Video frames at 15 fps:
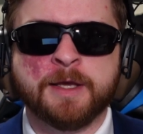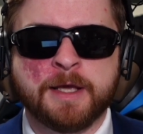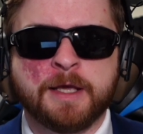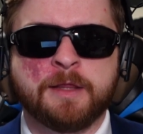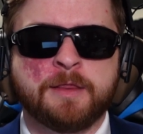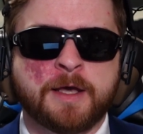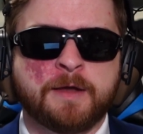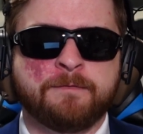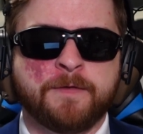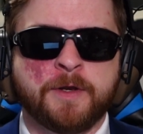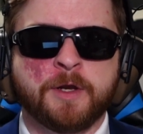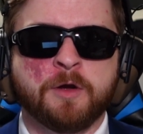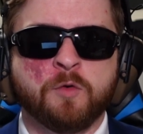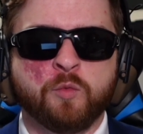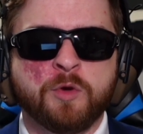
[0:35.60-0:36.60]
In that
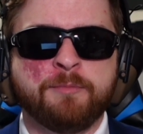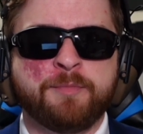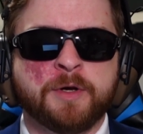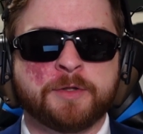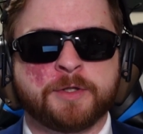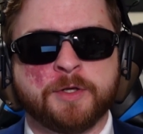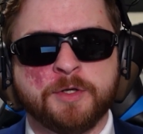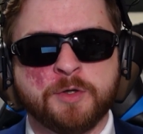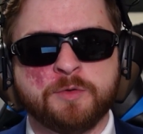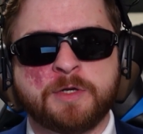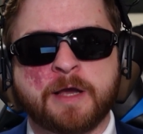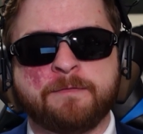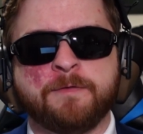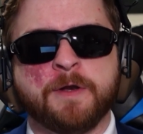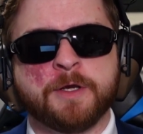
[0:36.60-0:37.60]
video, we built a new
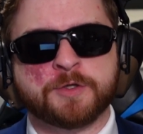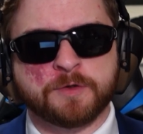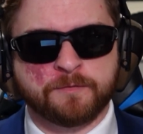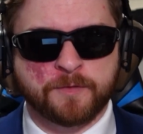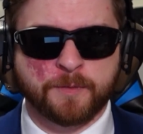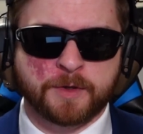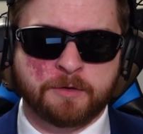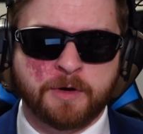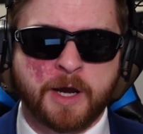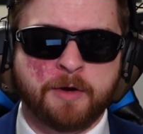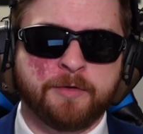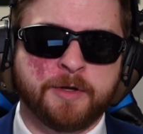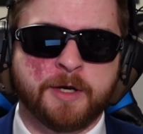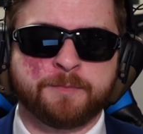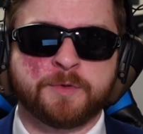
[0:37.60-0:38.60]
definition from the
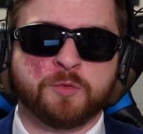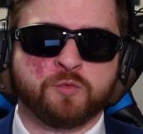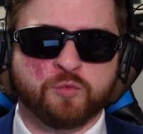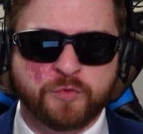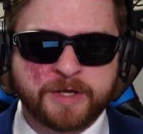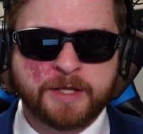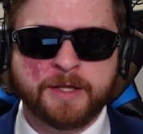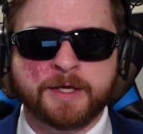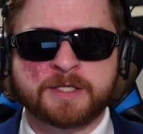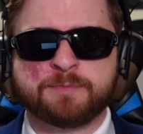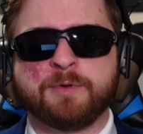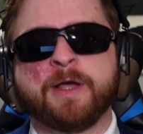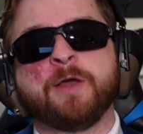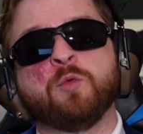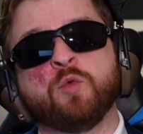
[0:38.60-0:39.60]
ground up to really
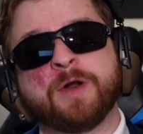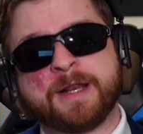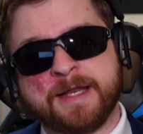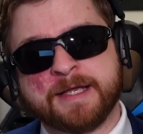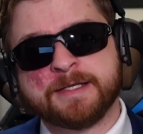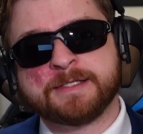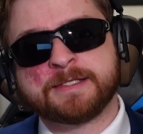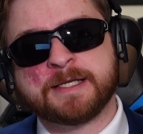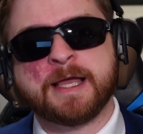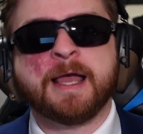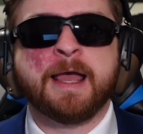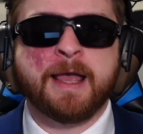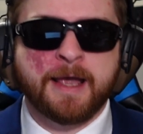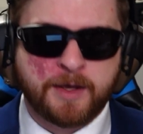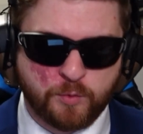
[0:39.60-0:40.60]
explain what it is
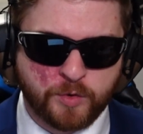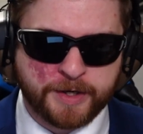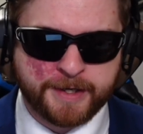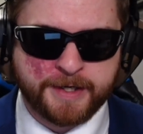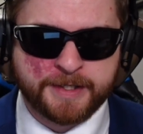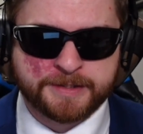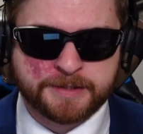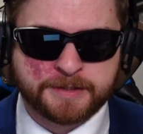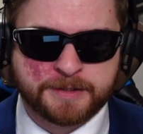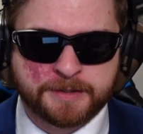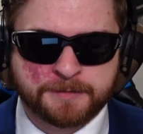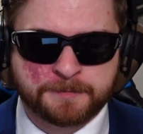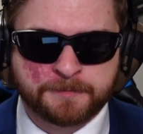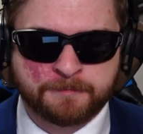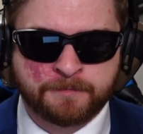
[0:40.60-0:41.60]
and what it isn't,
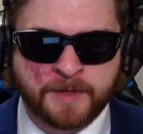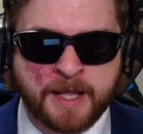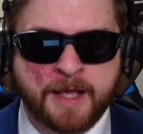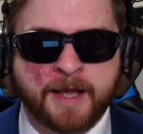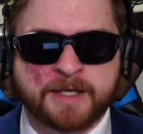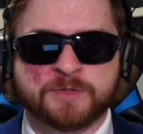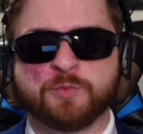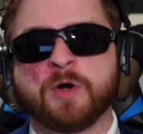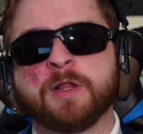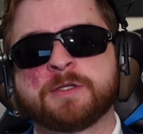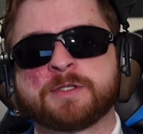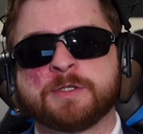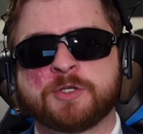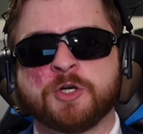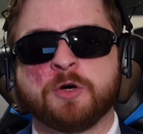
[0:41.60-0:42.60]
as well
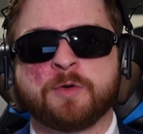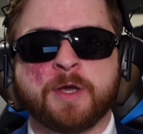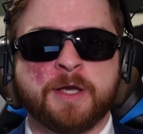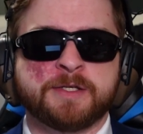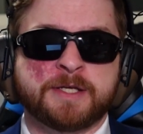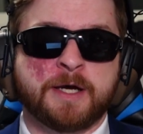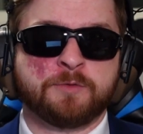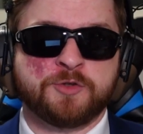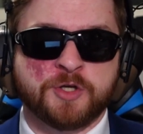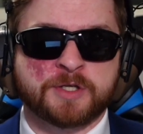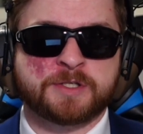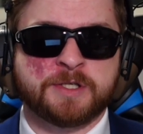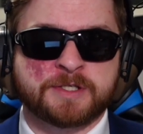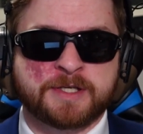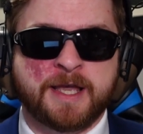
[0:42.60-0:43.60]
as to showcase how
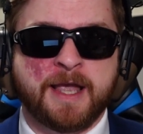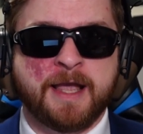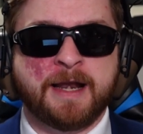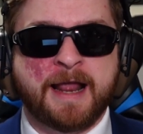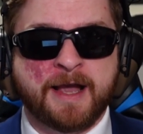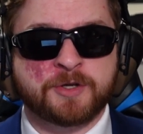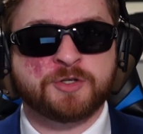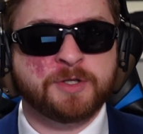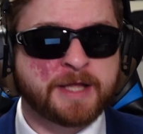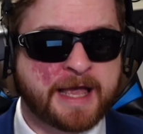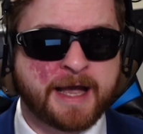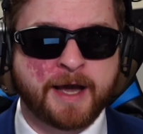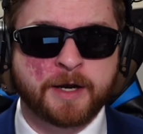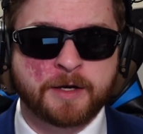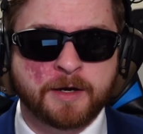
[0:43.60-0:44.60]
Justice Kane actually
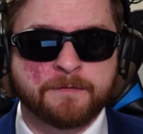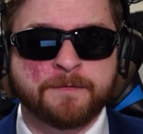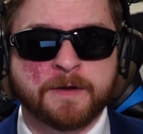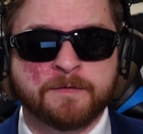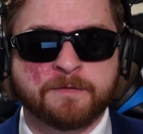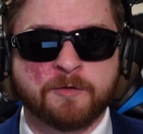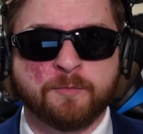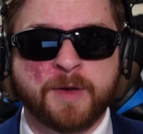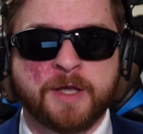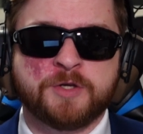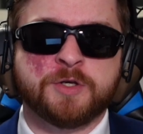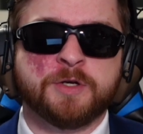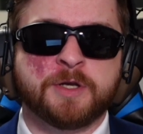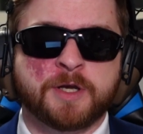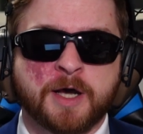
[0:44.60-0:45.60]
had enough
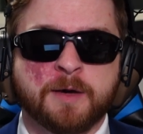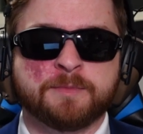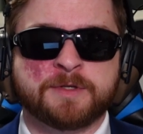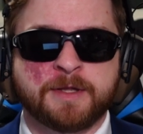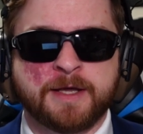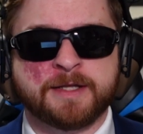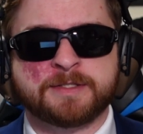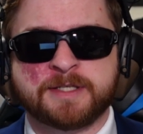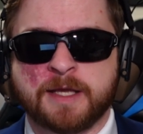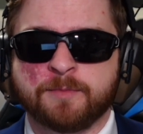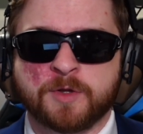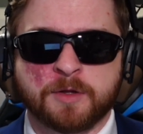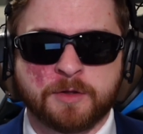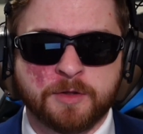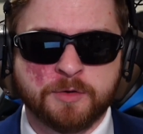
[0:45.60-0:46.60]
information to come to that same
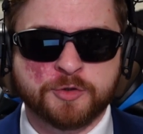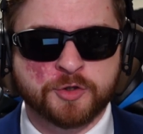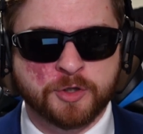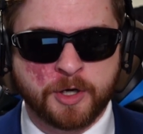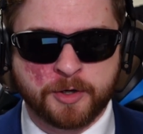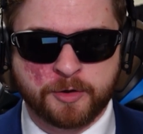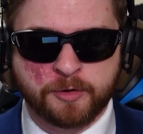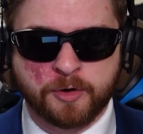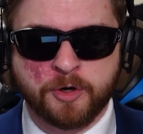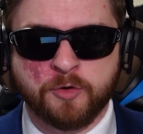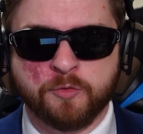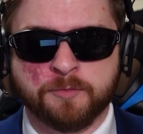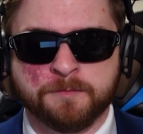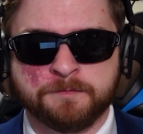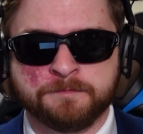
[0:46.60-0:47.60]
conclusion on her
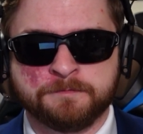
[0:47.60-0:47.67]
own.